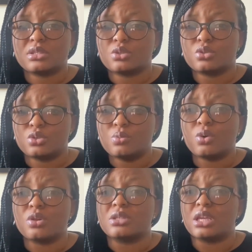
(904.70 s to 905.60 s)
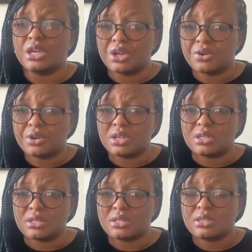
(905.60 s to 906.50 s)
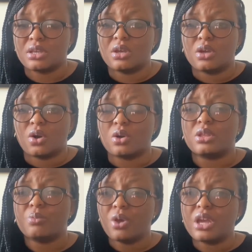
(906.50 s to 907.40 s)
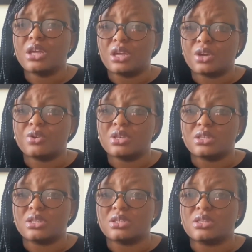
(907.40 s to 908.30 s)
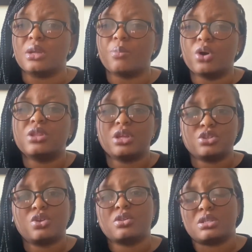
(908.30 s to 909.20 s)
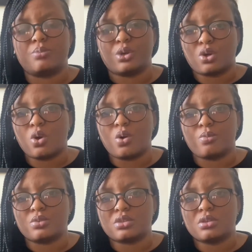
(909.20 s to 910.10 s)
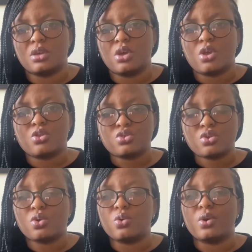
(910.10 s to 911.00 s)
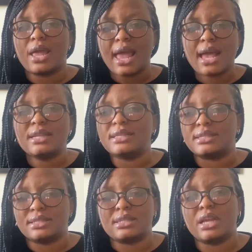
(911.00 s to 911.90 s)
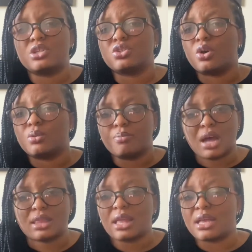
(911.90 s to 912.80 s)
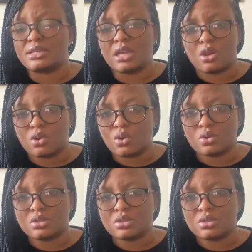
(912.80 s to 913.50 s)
tumors increase, or the more it increases, the more dangerous it becomes. So early detection matters a lot.